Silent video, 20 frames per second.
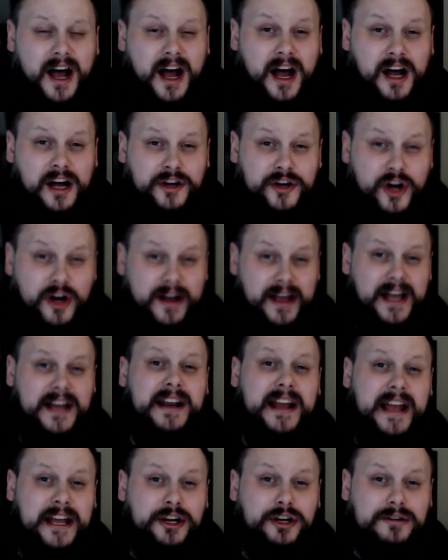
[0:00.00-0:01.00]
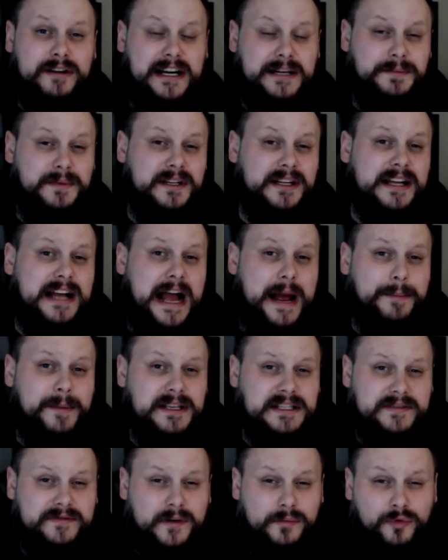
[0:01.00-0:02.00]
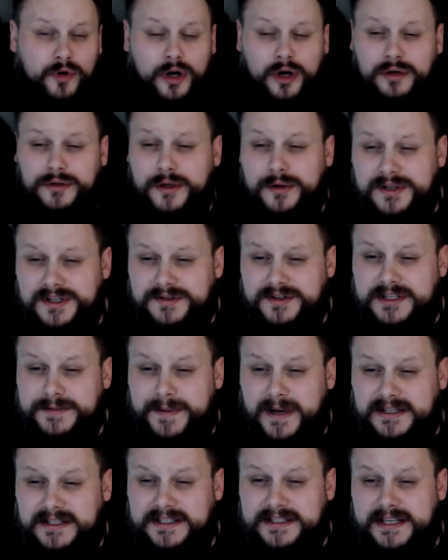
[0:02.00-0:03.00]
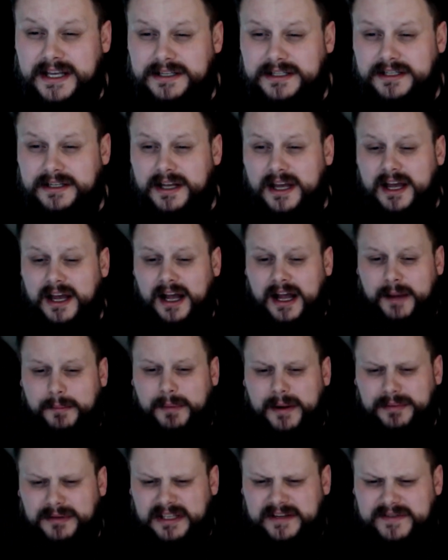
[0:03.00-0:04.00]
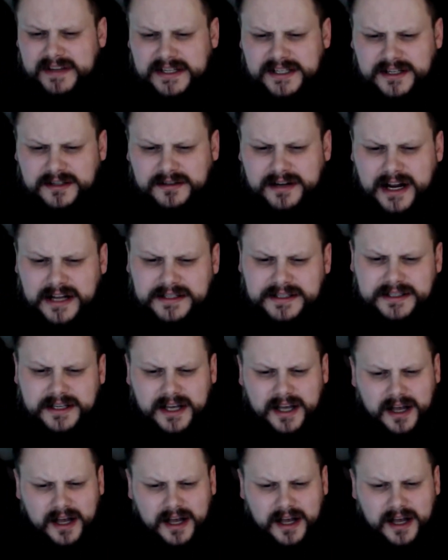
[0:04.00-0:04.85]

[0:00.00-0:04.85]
Go ahead and correct me in the comments if I'm wrong. No disrespect intended. But I believe that's correct.